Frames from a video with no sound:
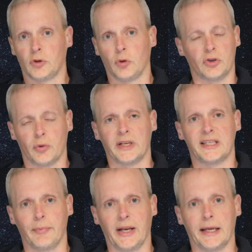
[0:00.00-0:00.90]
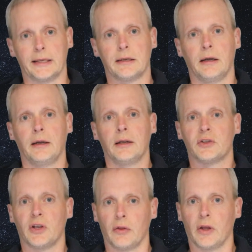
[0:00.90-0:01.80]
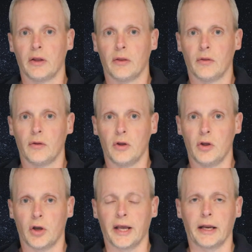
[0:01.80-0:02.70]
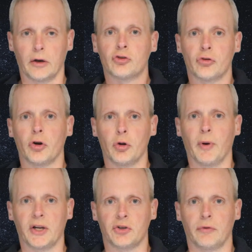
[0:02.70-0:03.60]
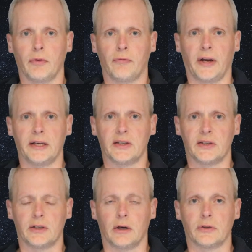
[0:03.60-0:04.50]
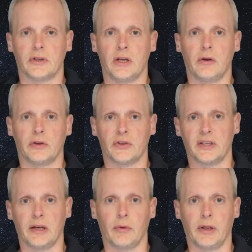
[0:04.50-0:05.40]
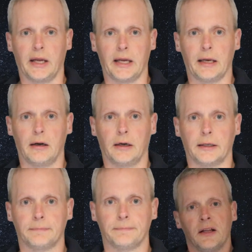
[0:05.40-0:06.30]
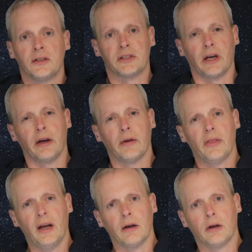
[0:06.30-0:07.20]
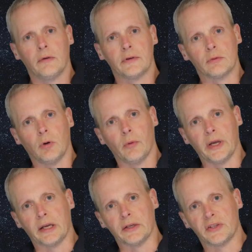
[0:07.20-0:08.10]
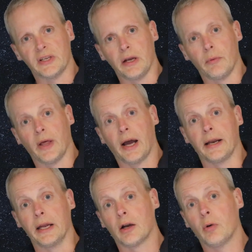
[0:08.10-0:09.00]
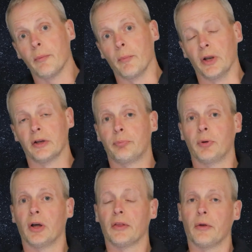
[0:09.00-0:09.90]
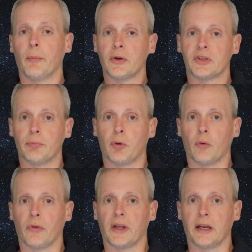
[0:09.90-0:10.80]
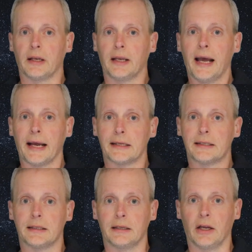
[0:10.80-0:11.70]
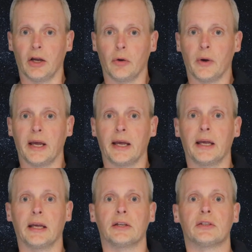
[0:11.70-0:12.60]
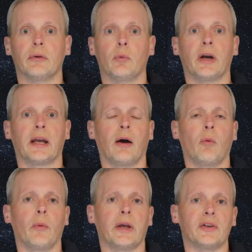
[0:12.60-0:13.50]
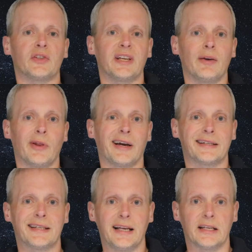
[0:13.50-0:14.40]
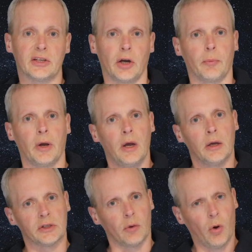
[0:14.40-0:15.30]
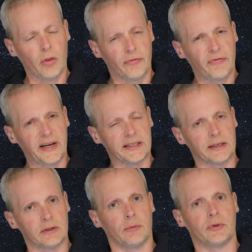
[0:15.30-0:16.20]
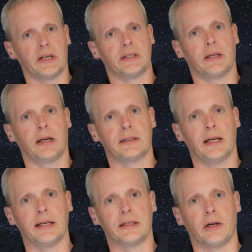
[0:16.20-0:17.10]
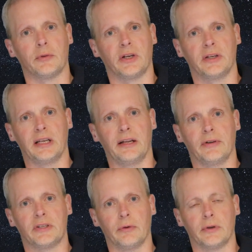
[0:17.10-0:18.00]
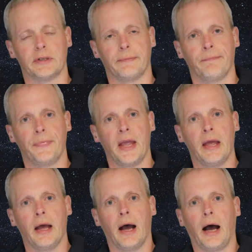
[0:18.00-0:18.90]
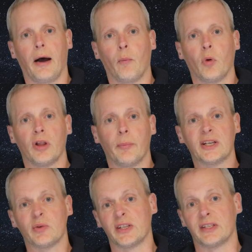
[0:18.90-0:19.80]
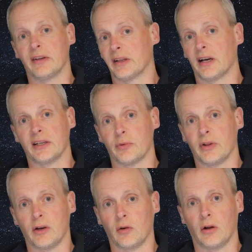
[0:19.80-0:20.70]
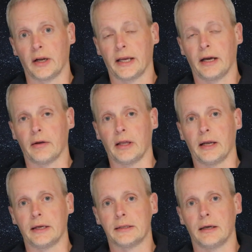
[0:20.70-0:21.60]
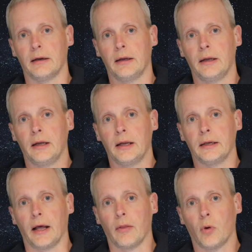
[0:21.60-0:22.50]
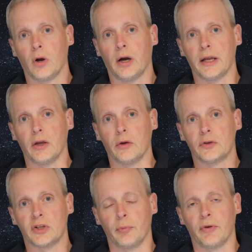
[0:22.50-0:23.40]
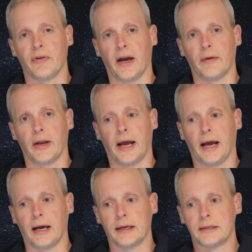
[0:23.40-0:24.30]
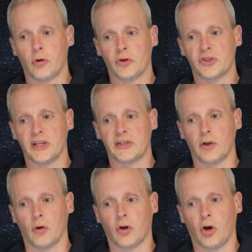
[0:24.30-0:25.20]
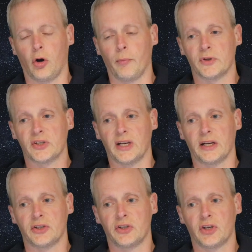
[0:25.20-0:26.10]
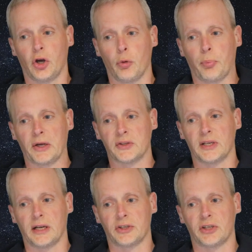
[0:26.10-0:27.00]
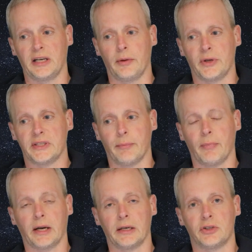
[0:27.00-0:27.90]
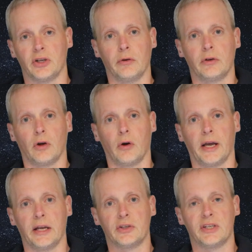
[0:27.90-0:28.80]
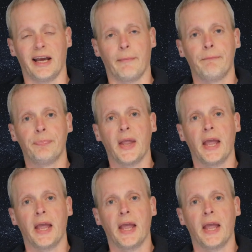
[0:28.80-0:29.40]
good 20 minutes, so that you're getting a true measure of the faintest stars that you can see with the naked eye. So that covers what we can see without any equipment, but the most important thing next to do is to work out what we can see with our telescope. So what are the faintest objects that our telescopes can deliver to us? And one of the best ways of doing that is with an online calculator. Now, the one I use can be found at cruxis.com/scope/limitingmagnitude.htm,